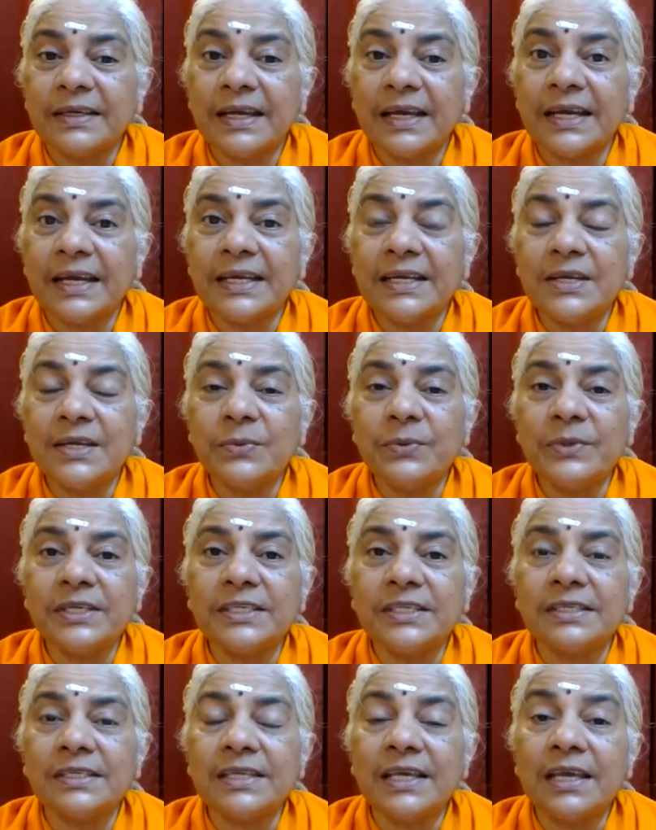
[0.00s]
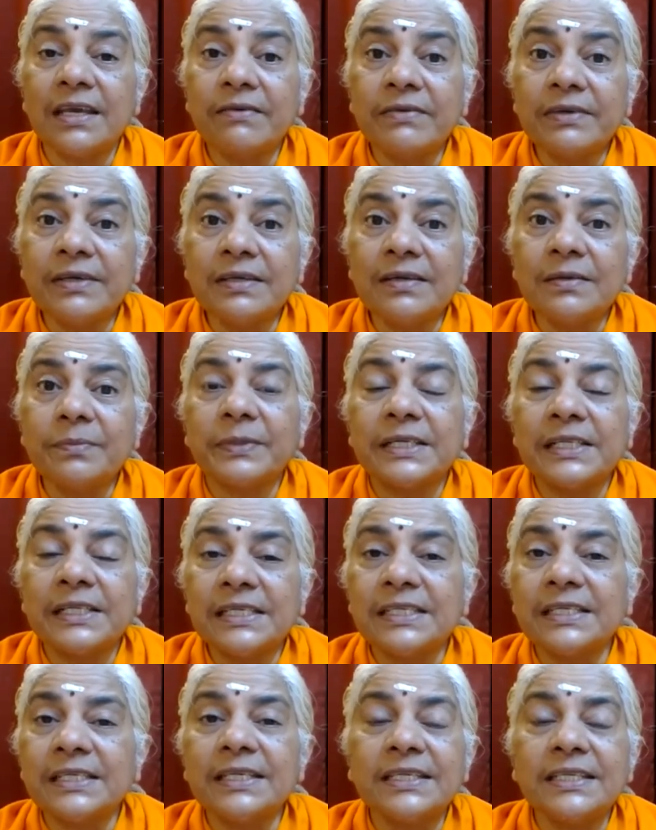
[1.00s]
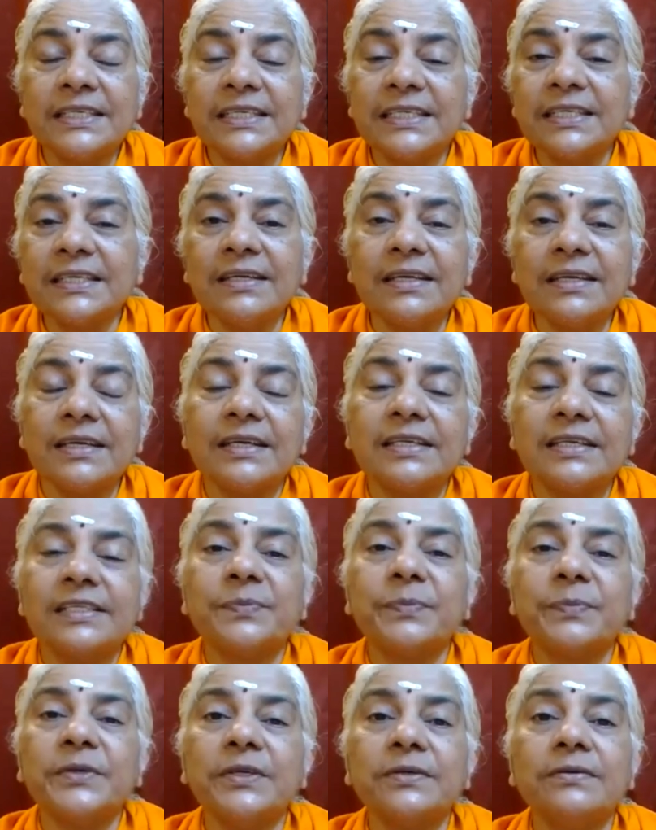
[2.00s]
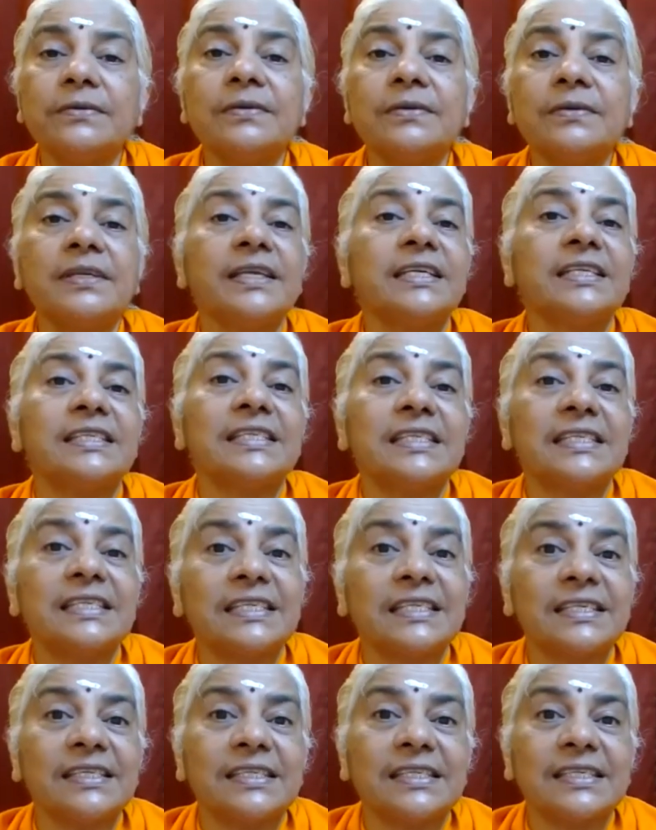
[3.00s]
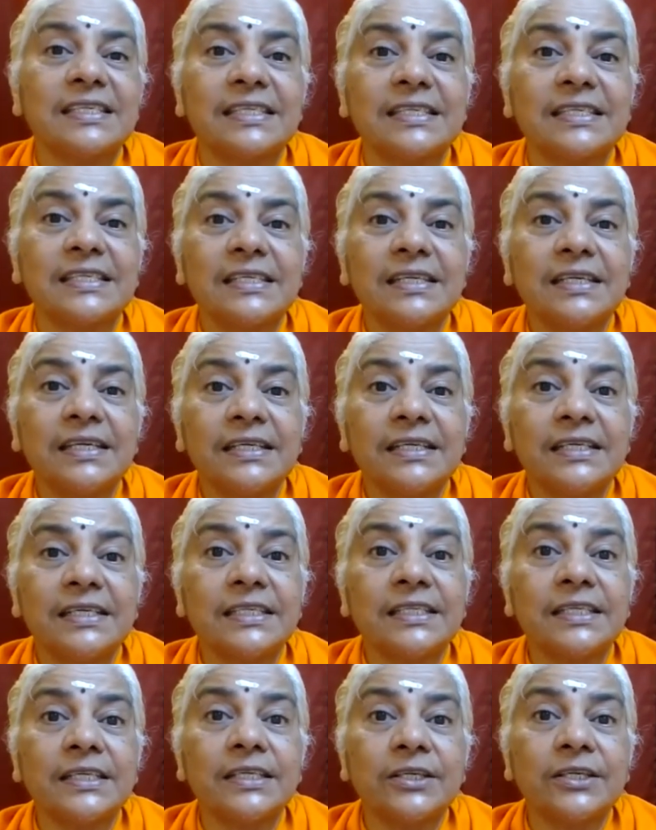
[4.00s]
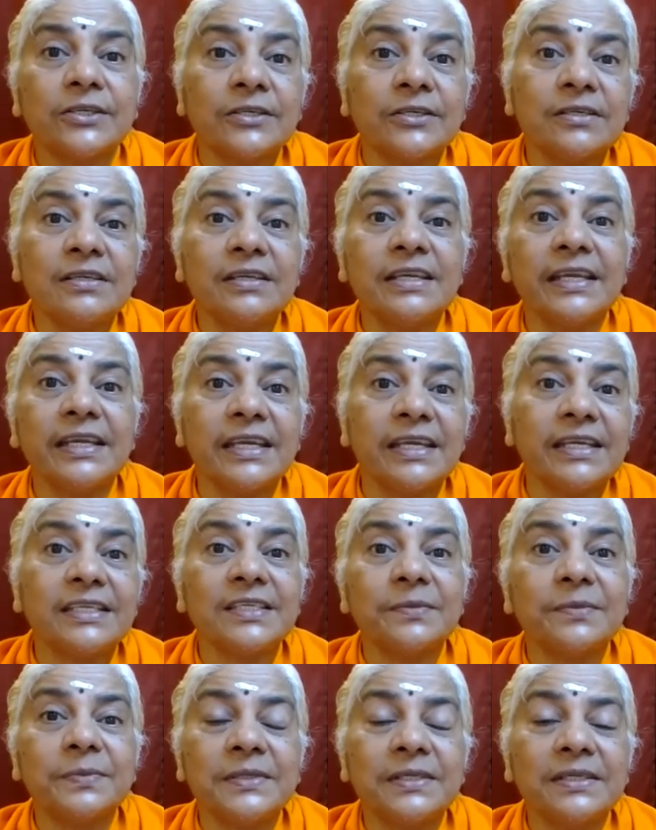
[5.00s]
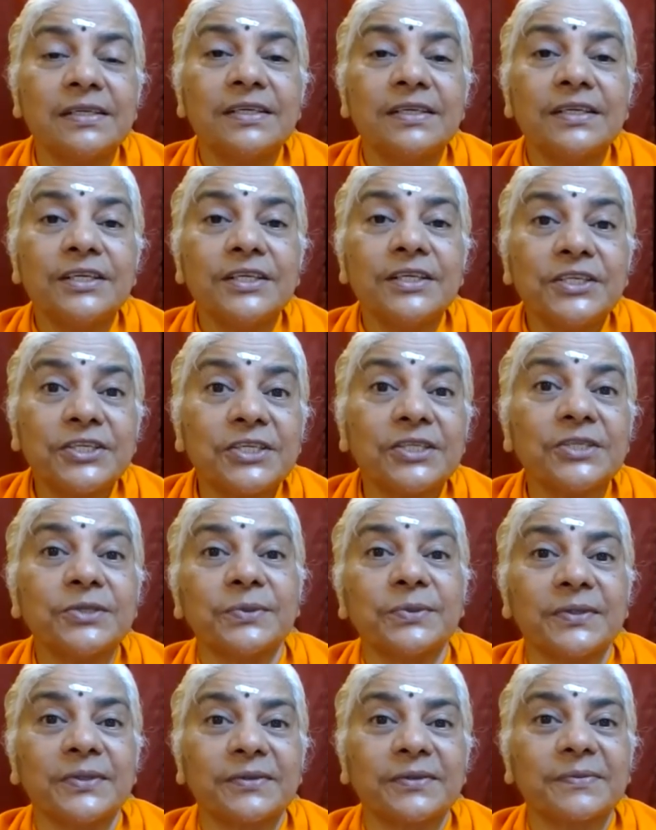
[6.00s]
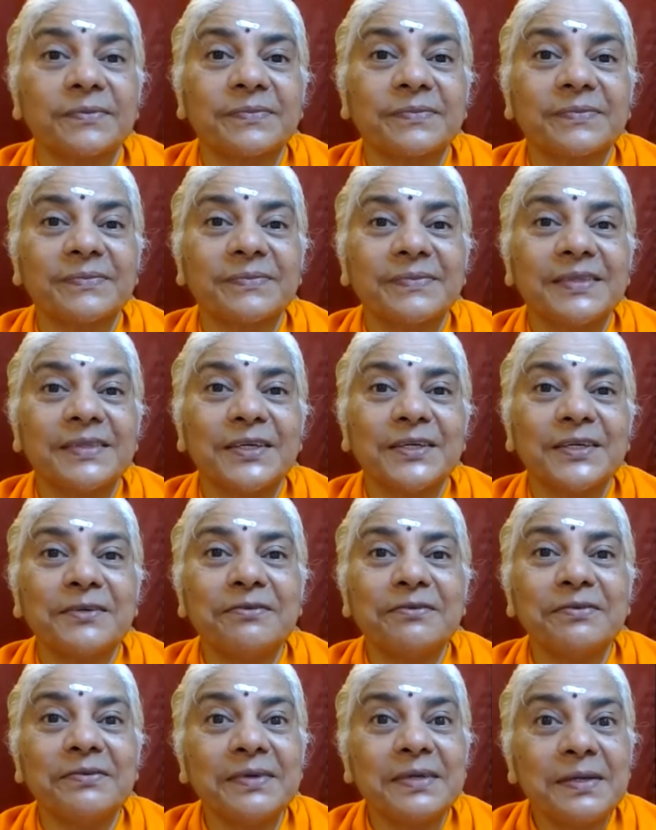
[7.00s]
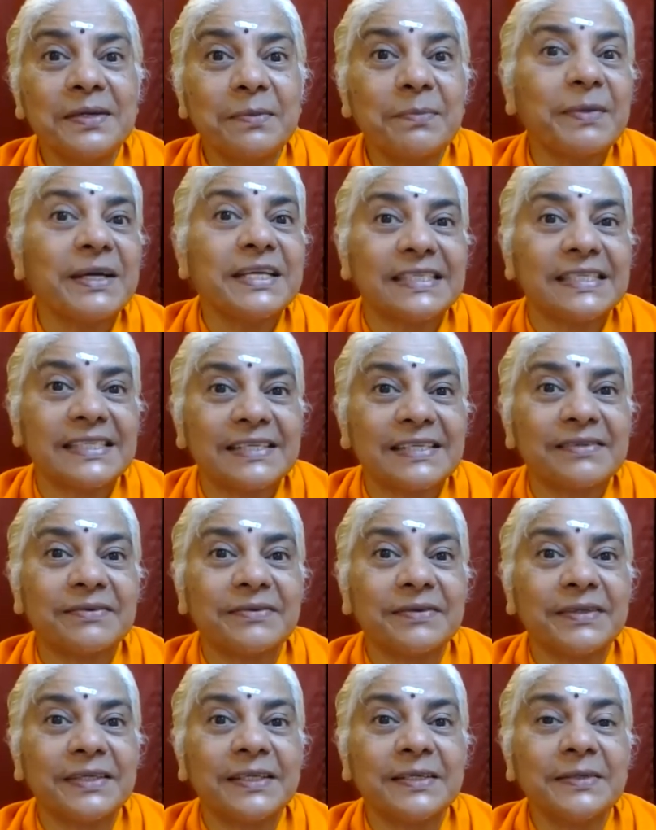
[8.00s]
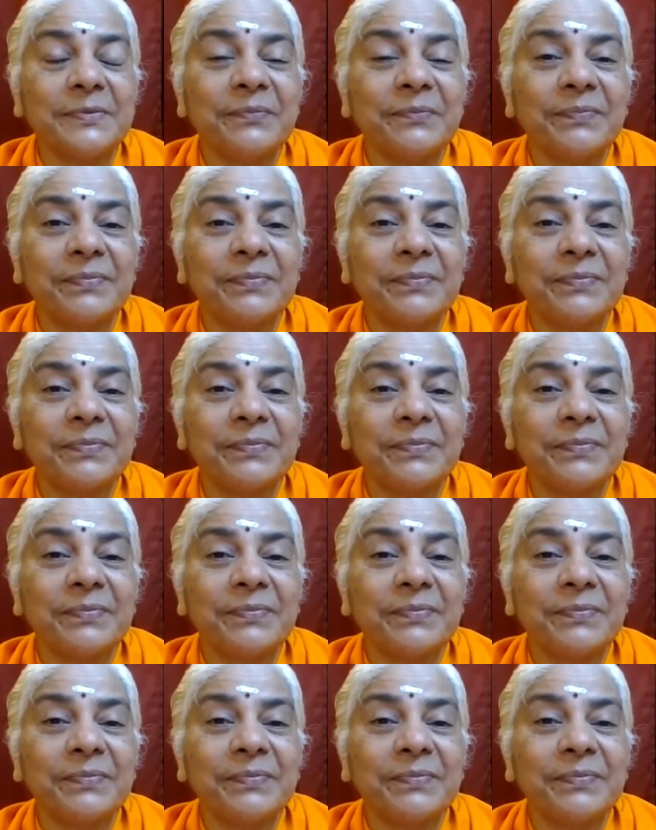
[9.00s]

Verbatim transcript: and which is ever pulsating as pure existence. It is the non-negatable truth of myself. Yeah.